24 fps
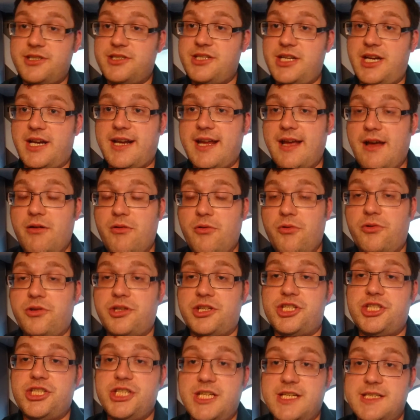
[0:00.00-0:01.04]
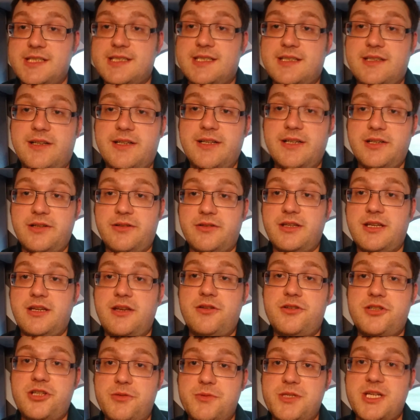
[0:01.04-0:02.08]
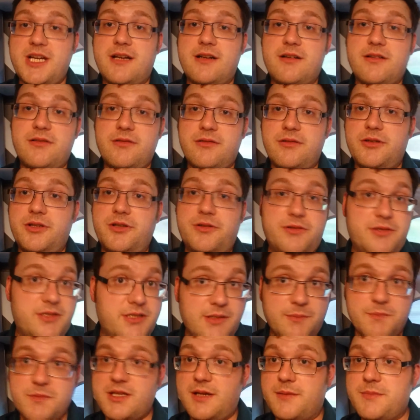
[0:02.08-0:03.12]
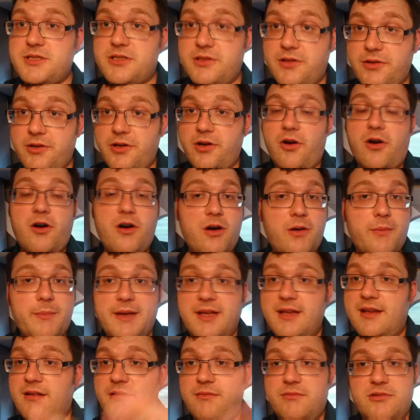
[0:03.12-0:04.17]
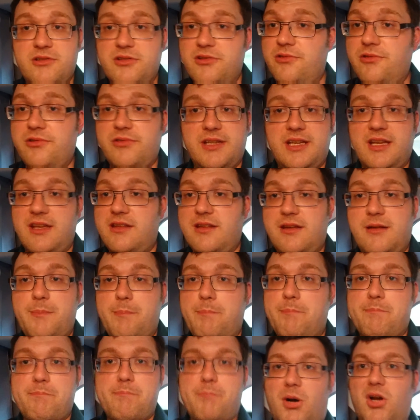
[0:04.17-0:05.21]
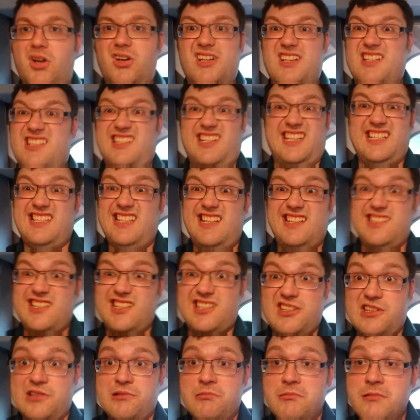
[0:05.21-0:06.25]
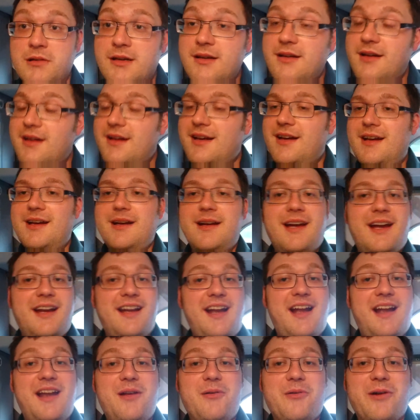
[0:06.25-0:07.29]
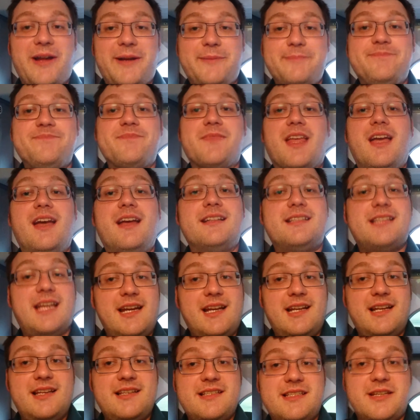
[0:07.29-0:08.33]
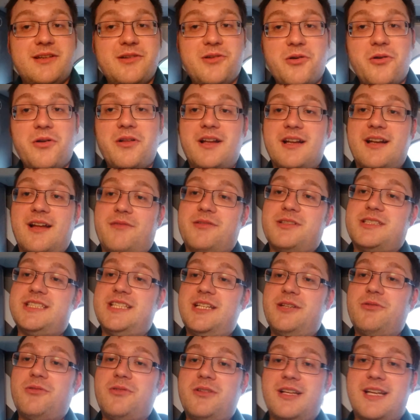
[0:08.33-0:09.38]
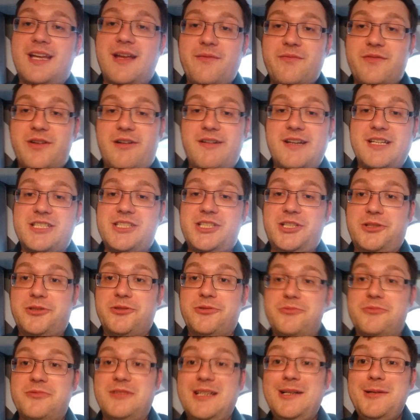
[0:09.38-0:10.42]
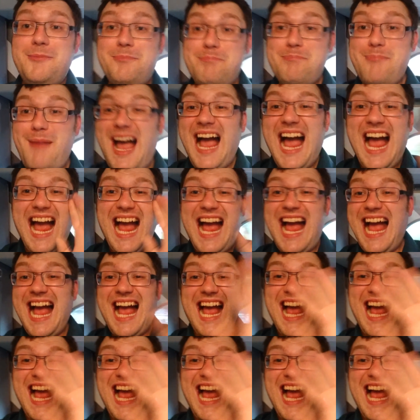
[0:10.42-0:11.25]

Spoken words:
to check out all the shit on the YouTube channel, Oohsometimes.com, and all the other bollocks I tend to do. And anyway, take it easy all, and I will see you all again very soon. Bye!